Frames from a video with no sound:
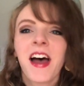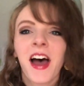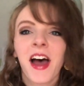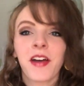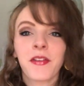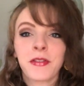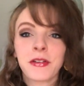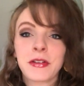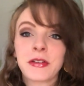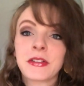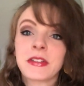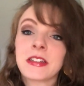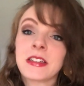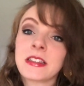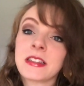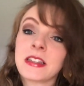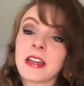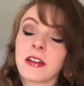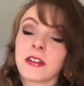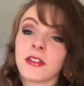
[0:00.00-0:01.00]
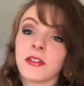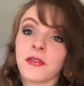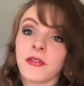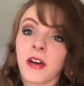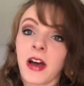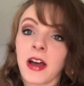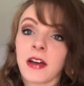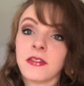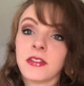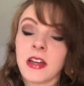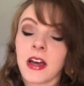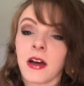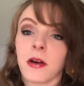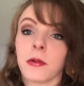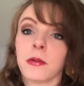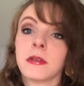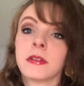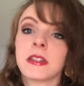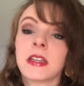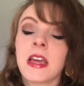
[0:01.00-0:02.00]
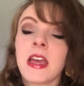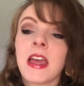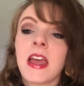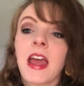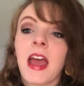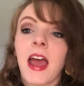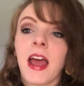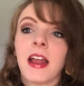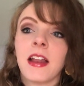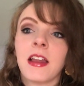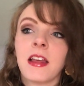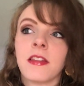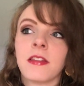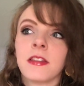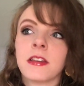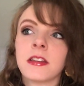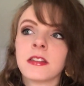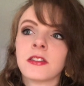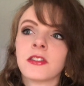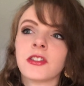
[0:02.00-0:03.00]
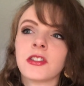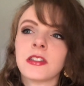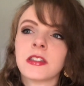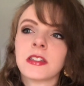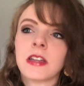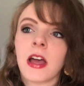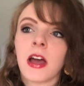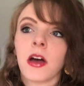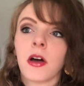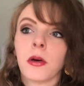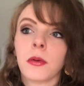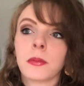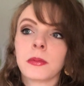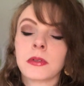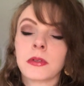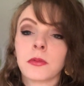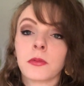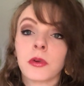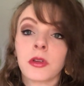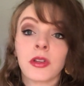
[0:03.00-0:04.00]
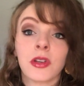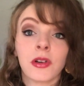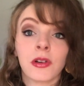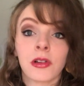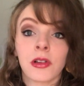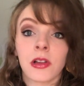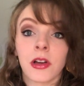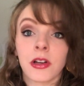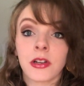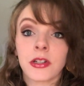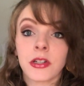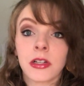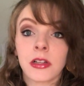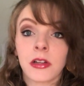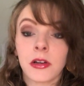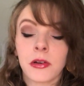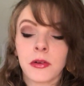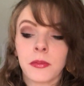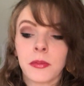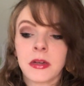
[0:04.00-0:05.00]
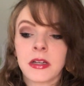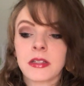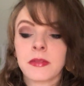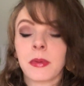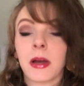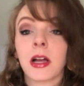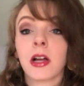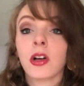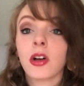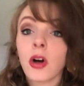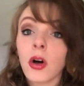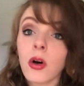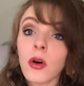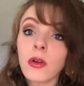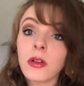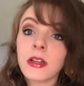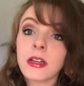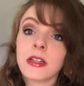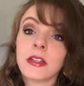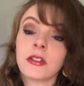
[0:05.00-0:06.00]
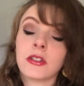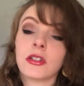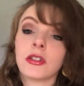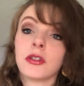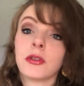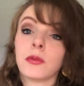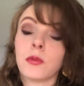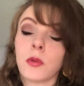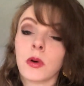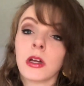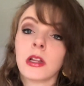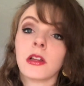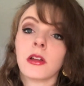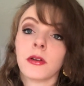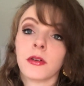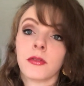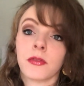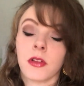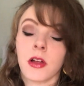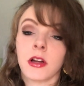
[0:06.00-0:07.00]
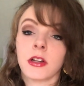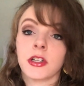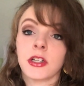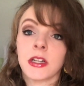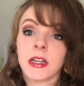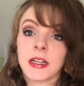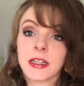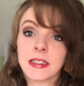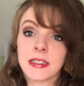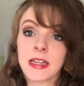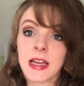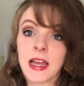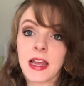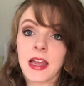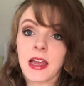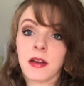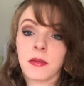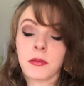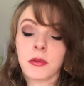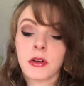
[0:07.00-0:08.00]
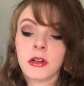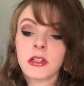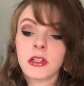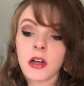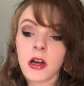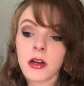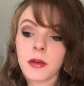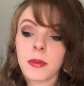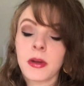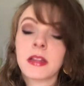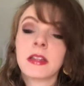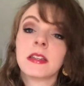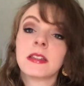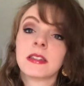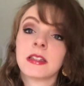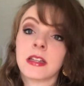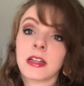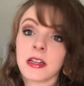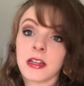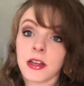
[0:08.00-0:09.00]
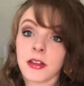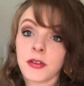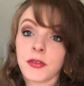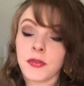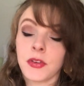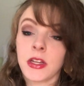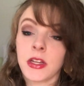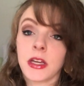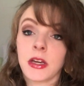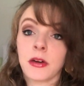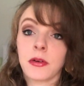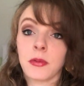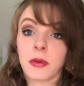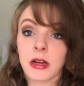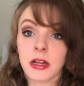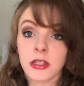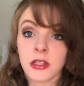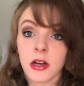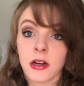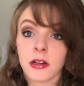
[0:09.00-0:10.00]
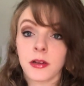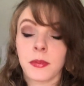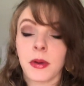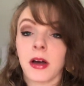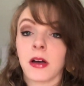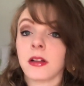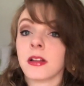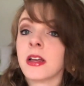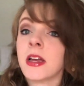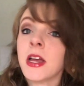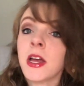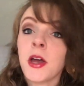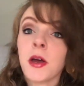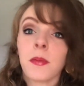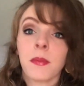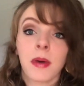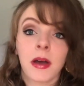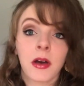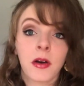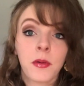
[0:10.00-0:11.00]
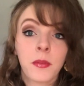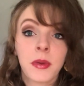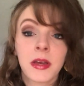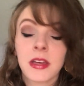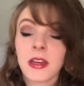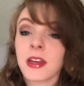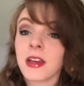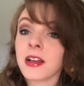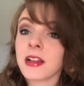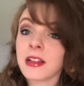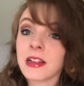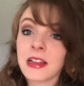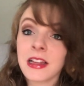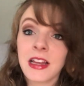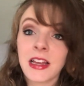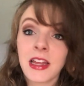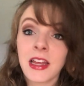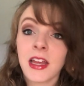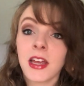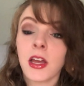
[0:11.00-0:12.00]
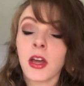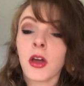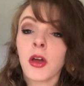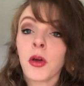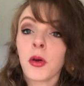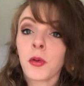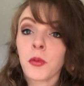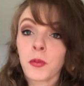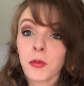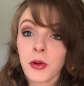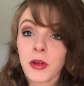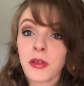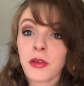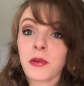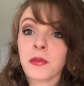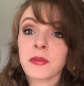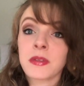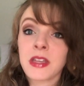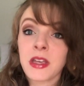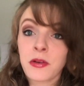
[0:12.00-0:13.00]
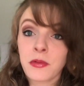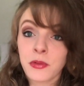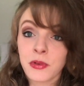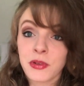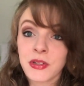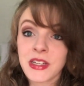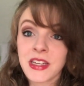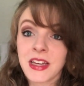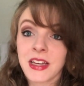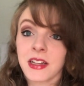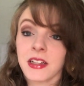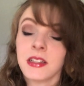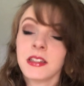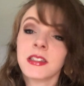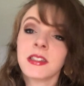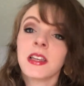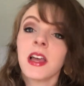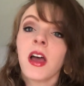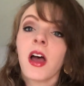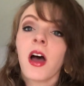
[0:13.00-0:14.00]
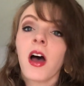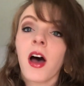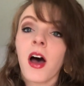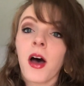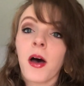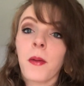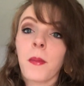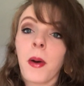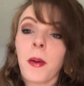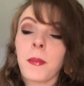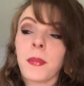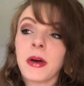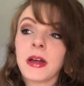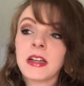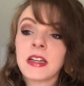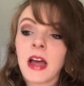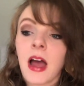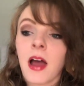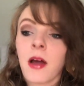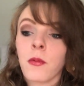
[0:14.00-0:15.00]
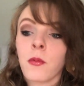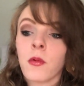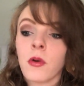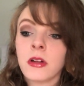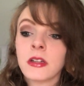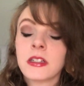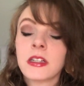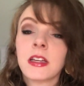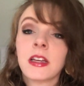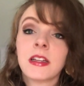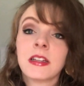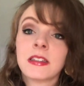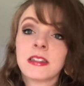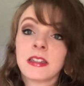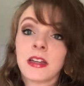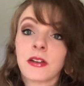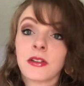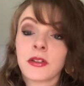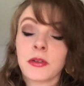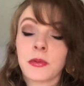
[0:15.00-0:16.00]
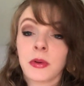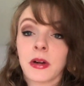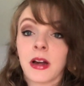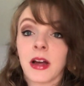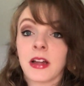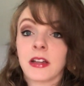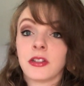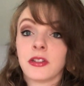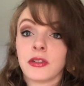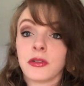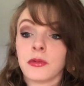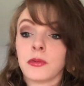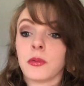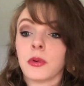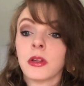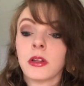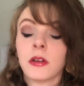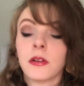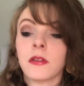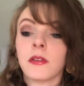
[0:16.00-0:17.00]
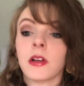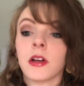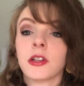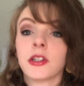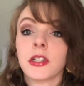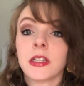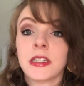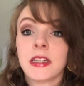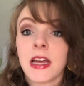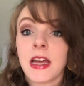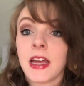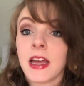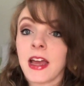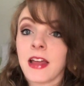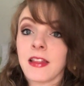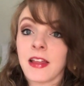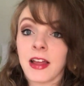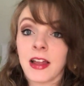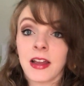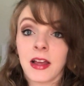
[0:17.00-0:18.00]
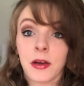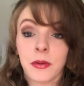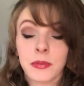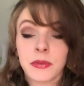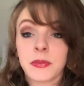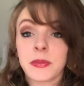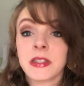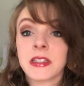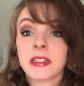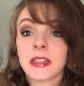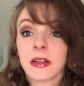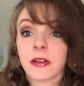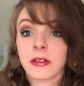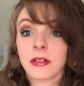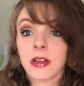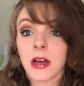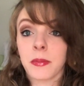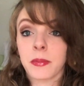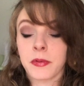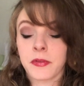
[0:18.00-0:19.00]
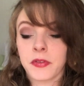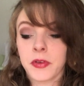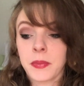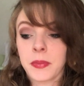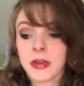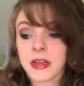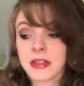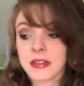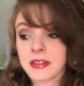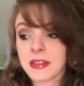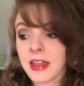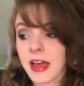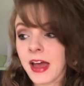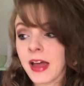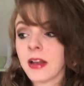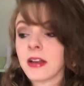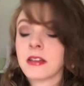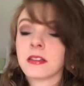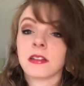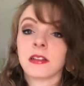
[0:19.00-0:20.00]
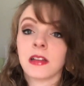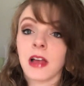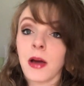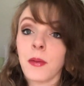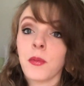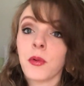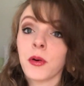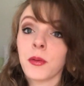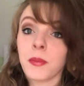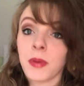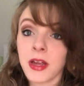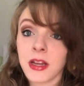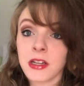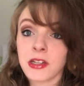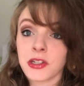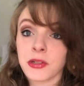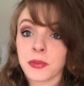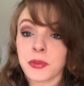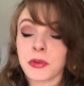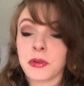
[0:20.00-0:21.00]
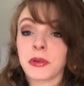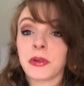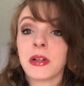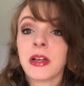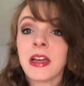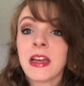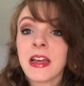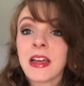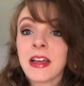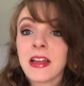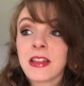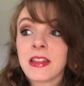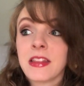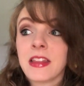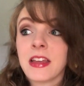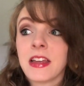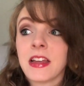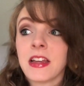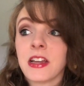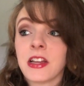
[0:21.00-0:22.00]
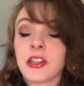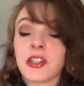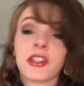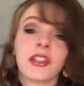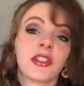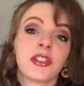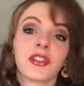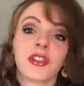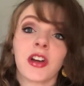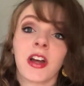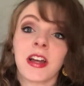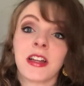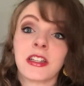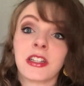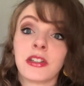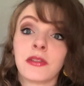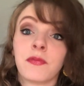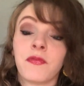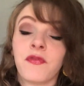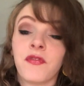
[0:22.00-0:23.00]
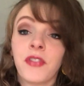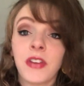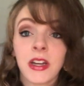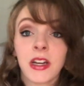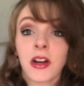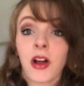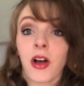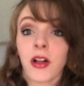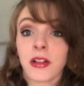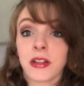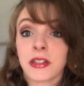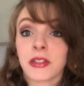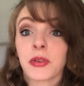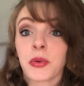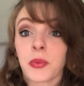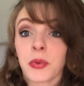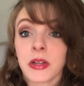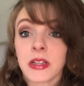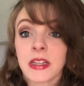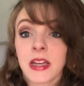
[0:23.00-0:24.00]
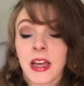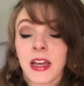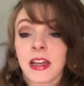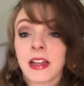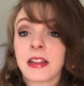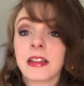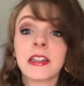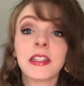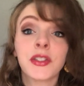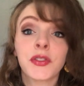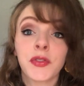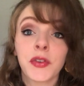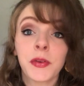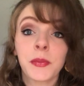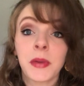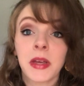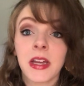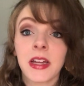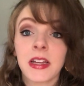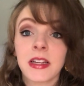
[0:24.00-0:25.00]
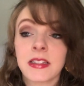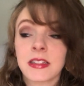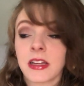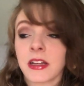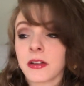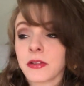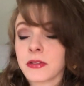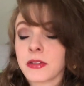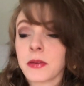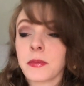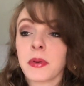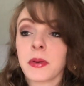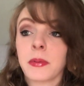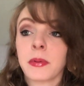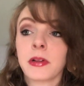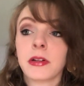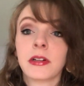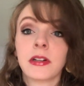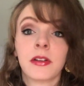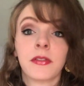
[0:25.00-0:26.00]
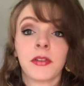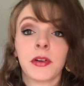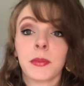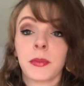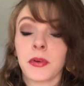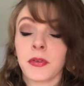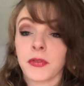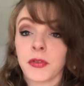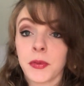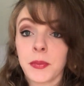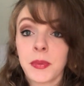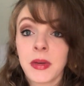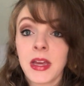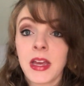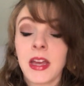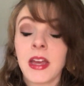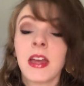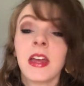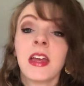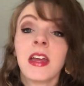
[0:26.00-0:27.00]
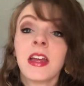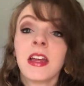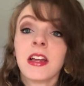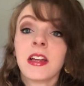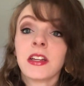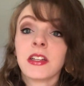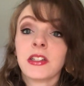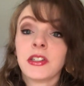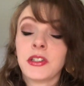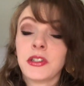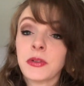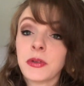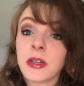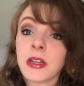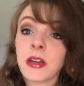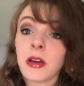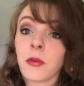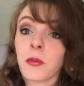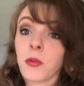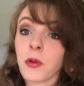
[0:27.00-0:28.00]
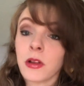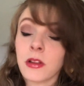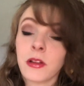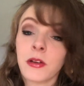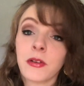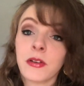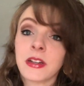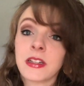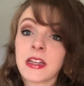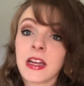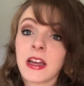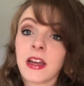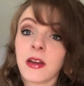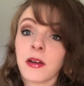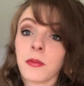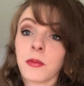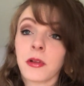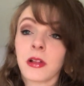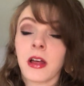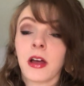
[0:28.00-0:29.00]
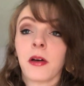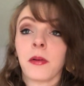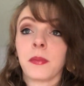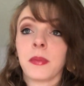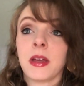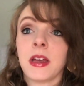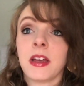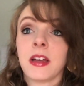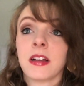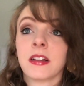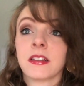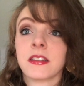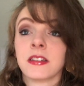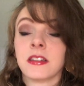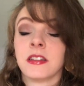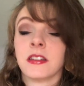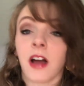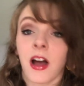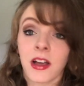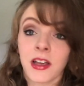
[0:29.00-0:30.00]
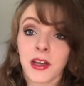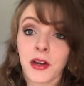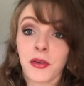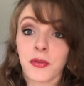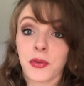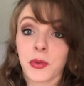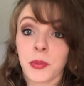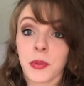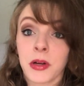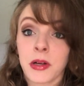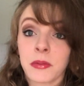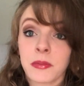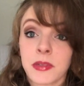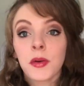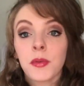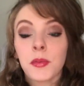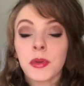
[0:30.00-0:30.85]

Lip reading: I've reduced this down to 5 towels, and this just helps with your laundry load because my goal is to do 1 load of laundry a day, and I'm going to talk about this in another video when I talk about my homemaking cleaning rhythms and routines, but I want to get us down to where I do 1 load of laundry a day, and that helps me stay on top of it because that is a lot more manageable than just trying to fit it all into one day. At least for me it is. I know some people are different, but for me, doing 1 load a day will help me not get overwhelmed.